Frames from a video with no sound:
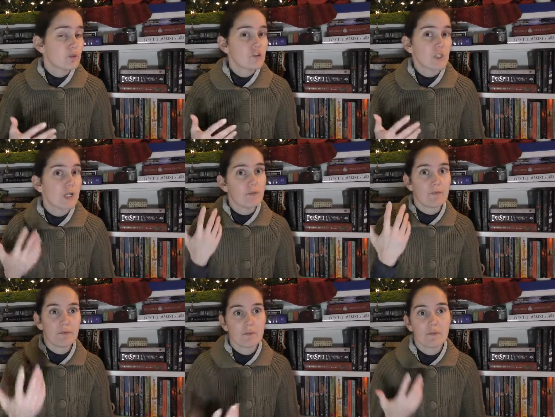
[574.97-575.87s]
which
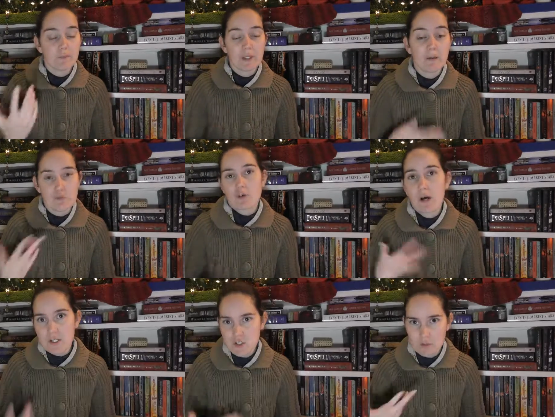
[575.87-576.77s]
is something I'm
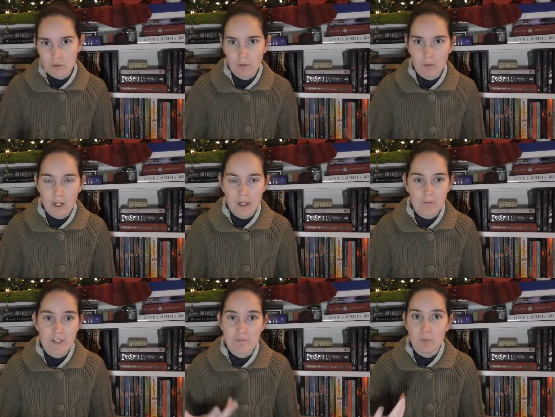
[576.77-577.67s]
trying to uh,
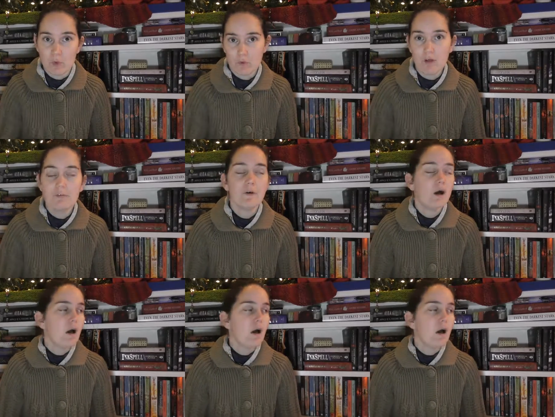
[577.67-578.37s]
read more of